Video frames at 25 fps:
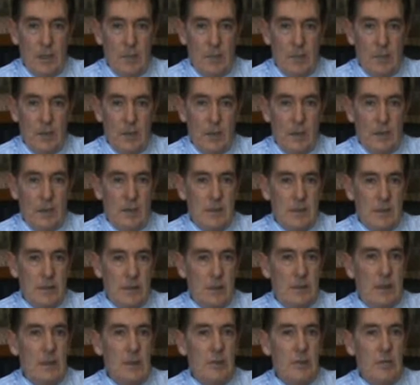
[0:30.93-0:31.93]
but it's the
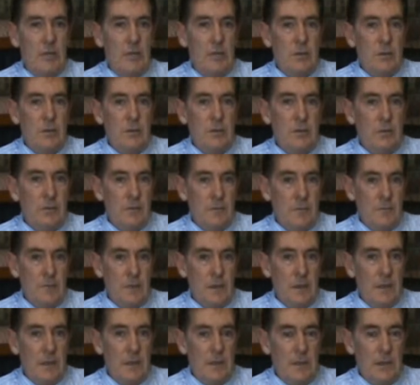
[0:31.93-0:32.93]
secret to
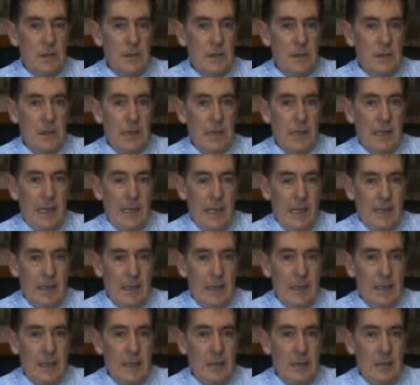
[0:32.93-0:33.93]
defeating it, and
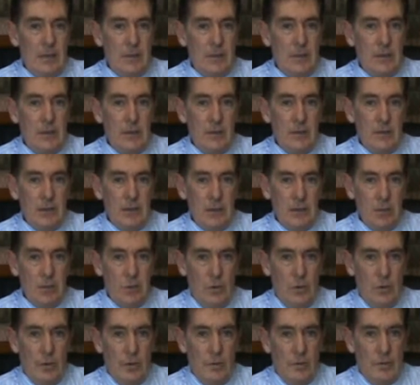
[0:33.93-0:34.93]
that is
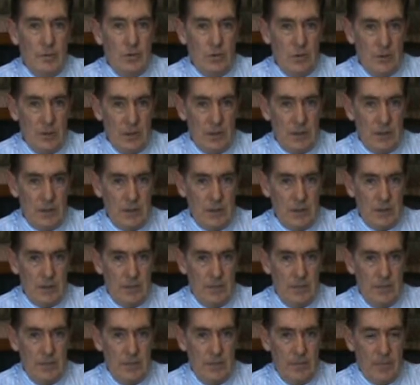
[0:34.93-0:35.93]
your immune
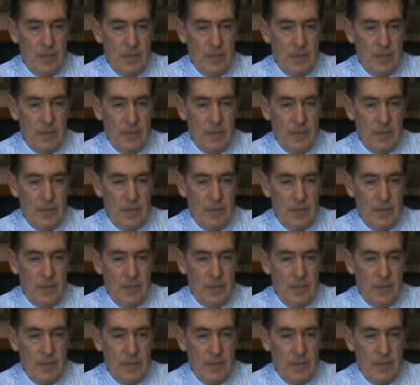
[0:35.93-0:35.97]
system.